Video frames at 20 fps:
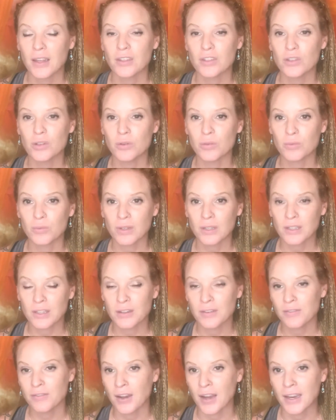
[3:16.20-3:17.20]
to really
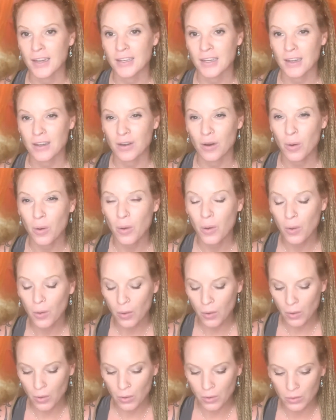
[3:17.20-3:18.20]
find a
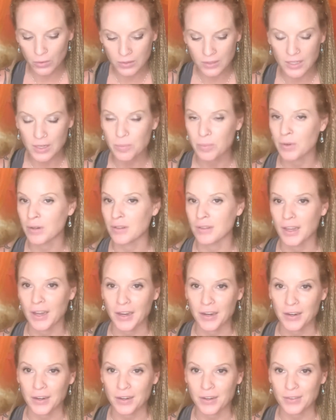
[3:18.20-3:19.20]
whole deeper
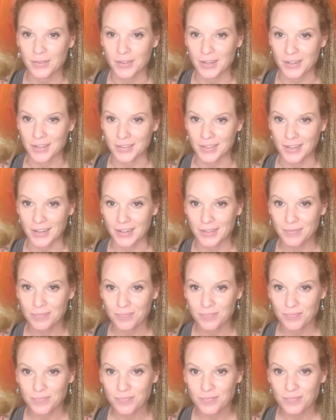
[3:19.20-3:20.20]
layer of healing.
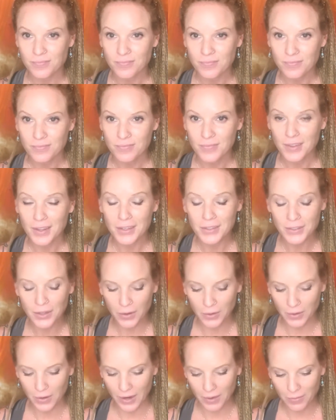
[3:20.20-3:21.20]

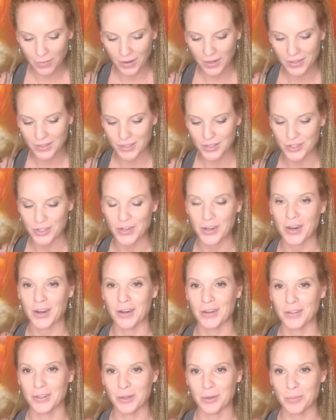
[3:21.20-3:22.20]
So I wanted to share
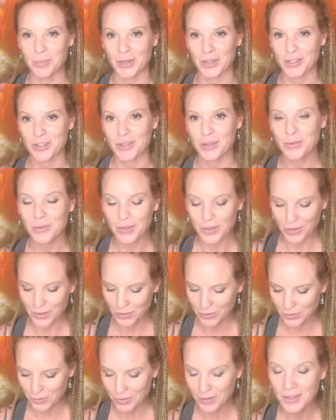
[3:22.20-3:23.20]
a little picture with
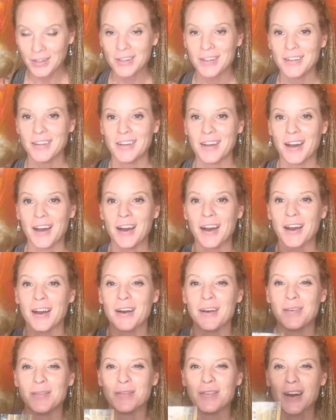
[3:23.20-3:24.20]
you.
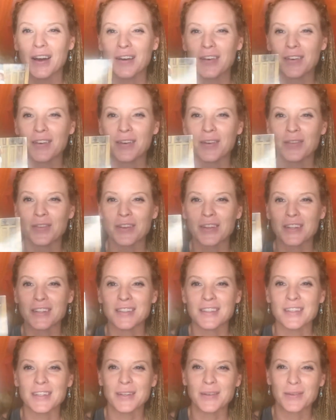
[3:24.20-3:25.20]
Um, I don't know if you can
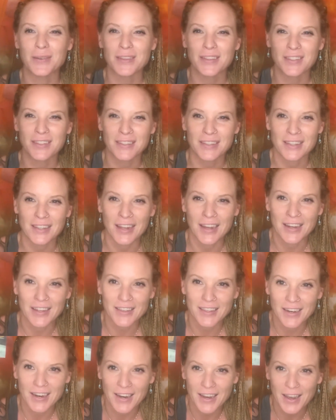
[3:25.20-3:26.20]
see it with this light
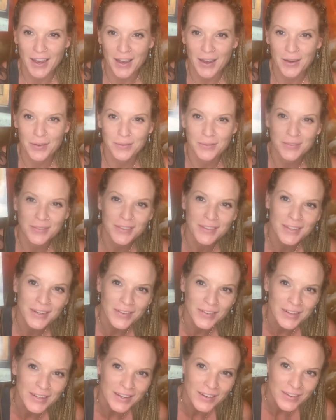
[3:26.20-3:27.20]
that I have. There
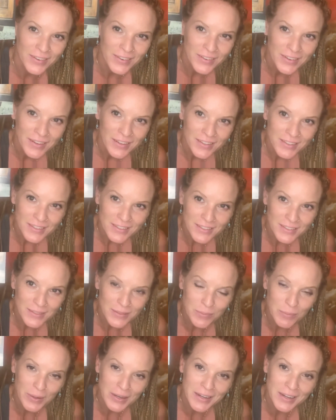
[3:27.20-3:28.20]
we go. This is
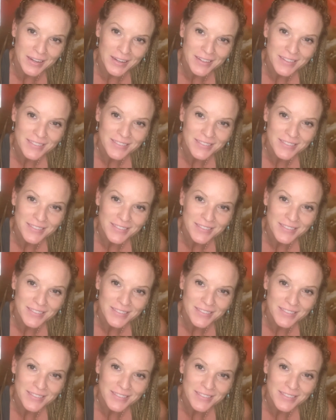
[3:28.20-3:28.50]
me.